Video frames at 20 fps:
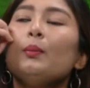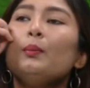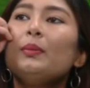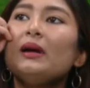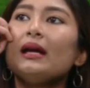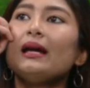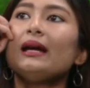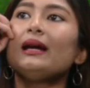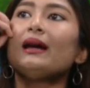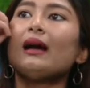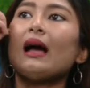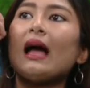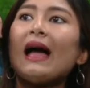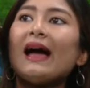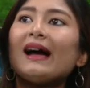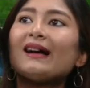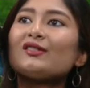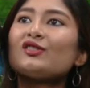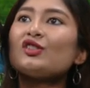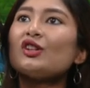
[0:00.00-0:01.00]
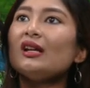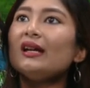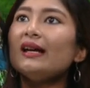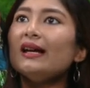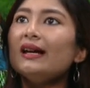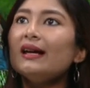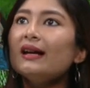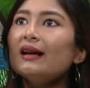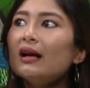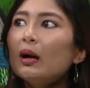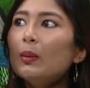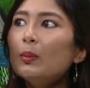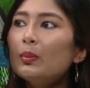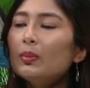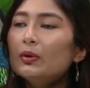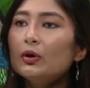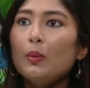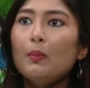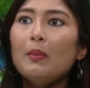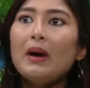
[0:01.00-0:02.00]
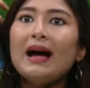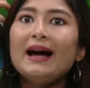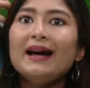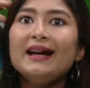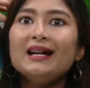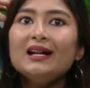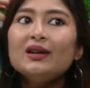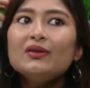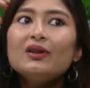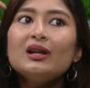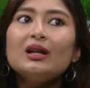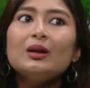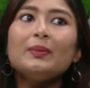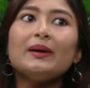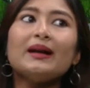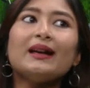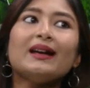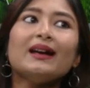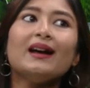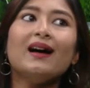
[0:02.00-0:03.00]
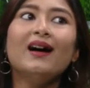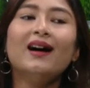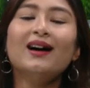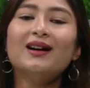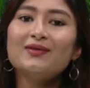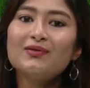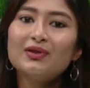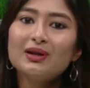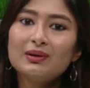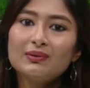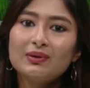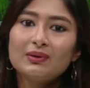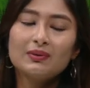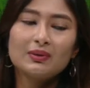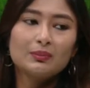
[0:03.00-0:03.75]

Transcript: be actually, your mind will be uh, will,